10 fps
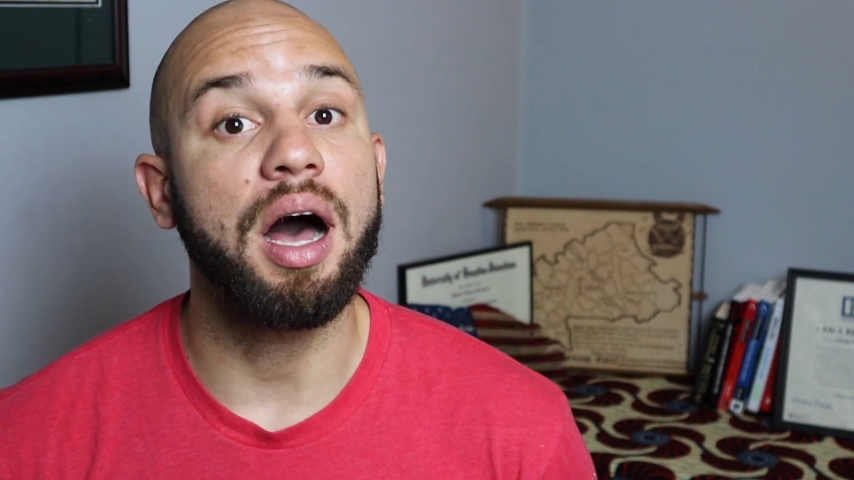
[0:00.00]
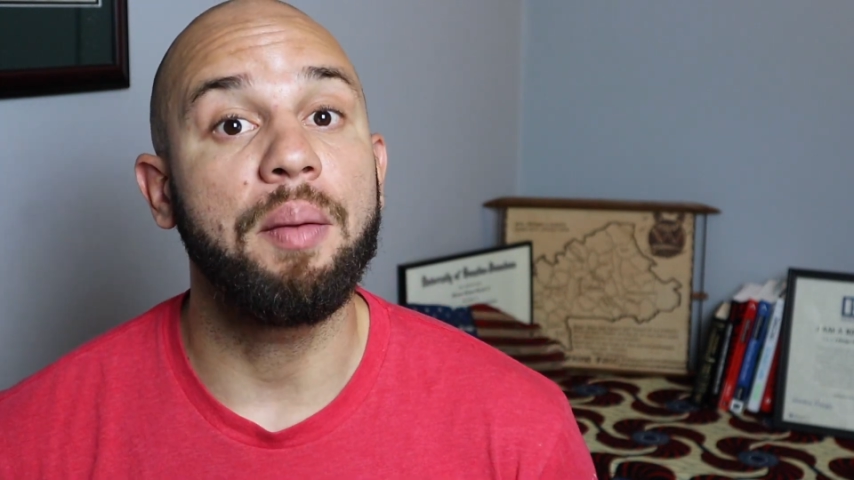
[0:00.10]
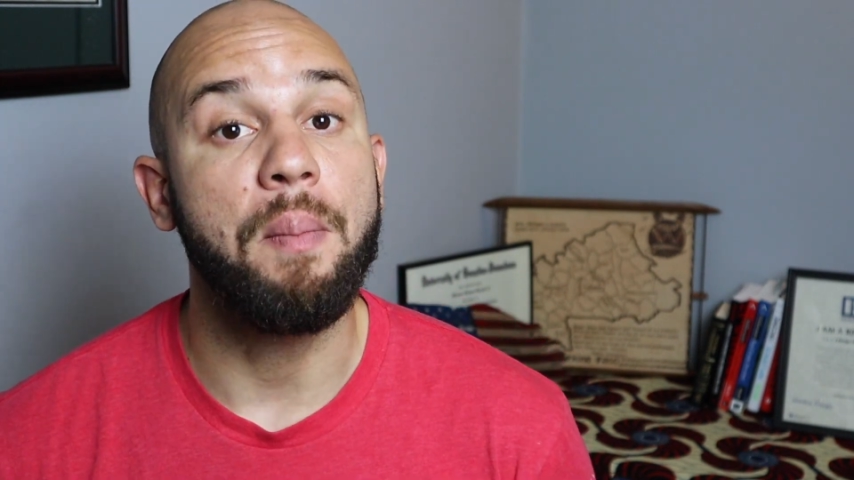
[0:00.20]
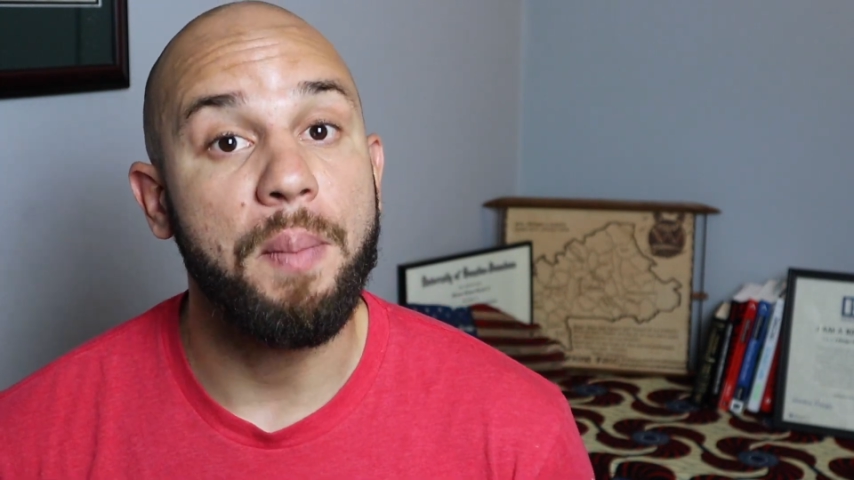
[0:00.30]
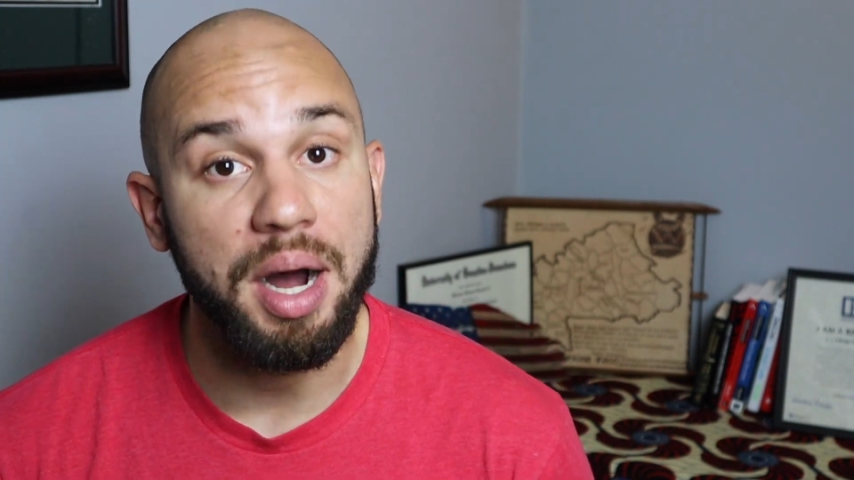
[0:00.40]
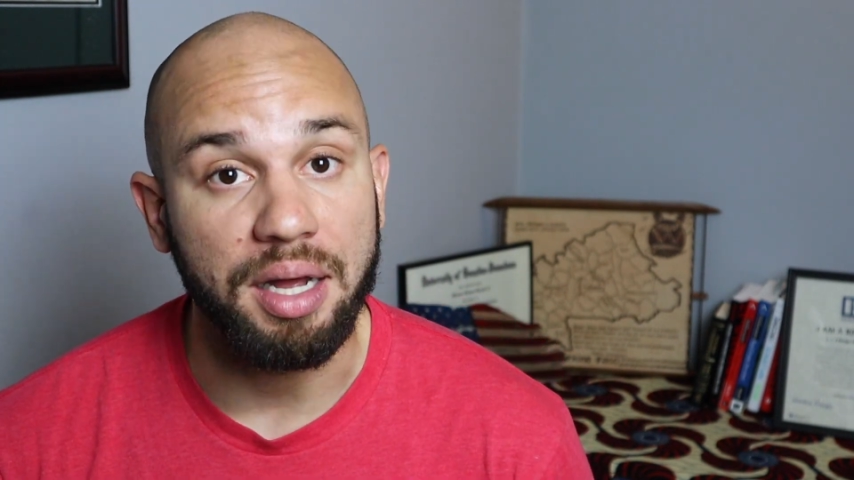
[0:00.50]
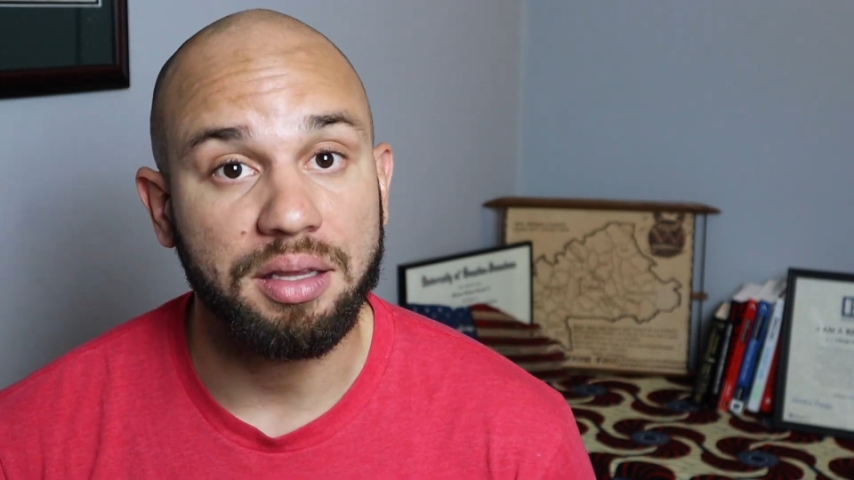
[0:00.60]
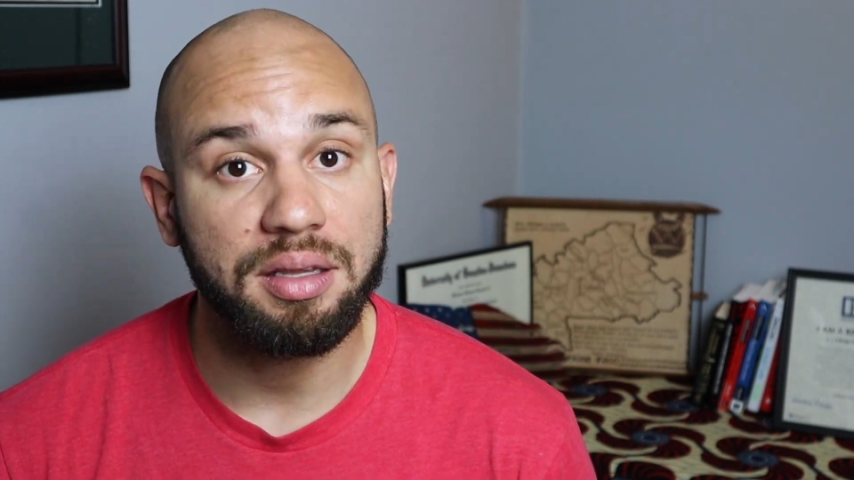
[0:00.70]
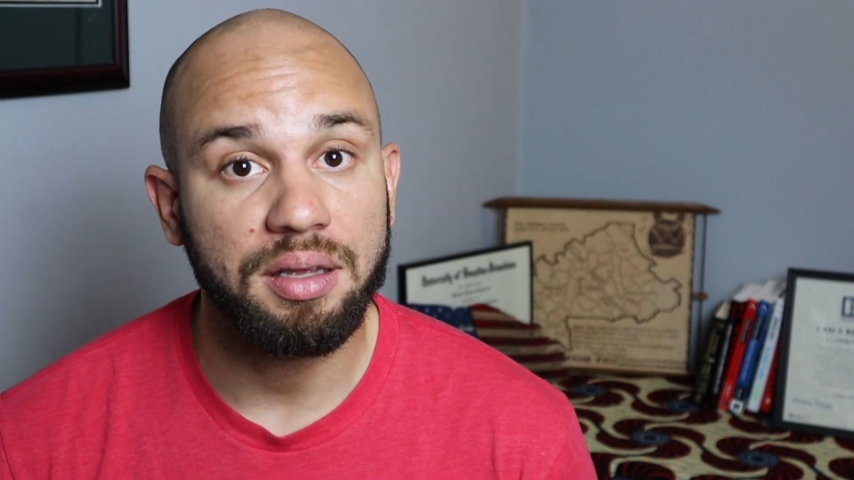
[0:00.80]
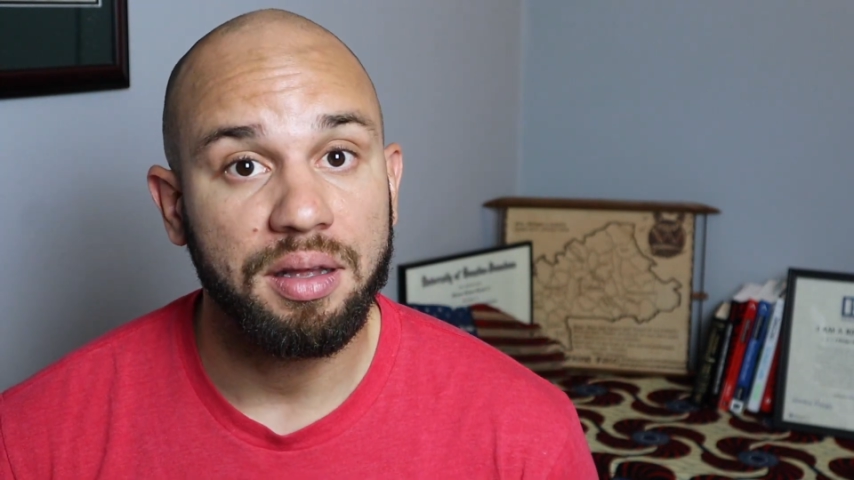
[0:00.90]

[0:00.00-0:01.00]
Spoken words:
a month.